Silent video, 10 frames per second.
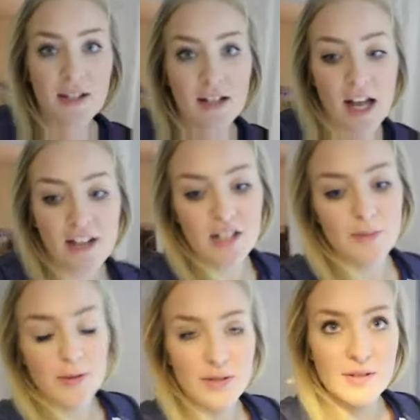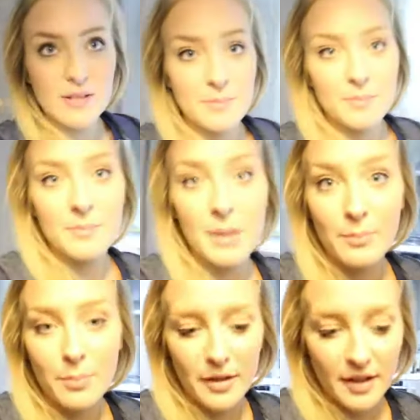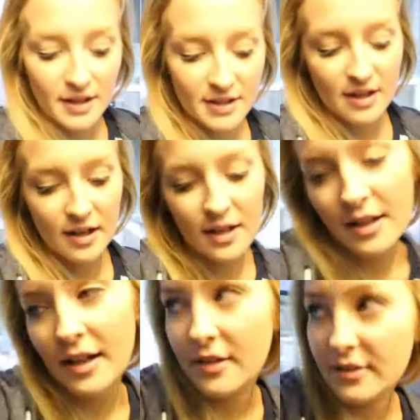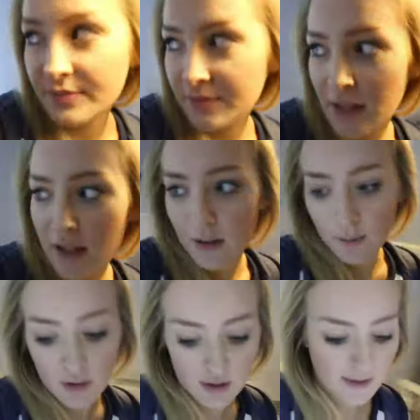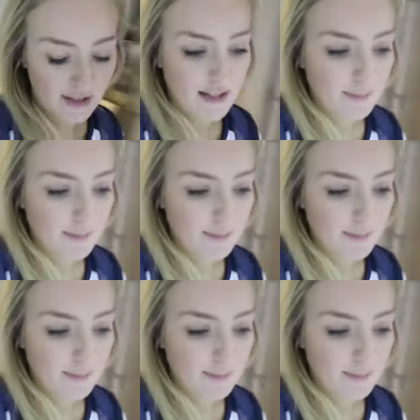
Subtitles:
going to catch up on some Big Brother tonight. Hang on, washing machine's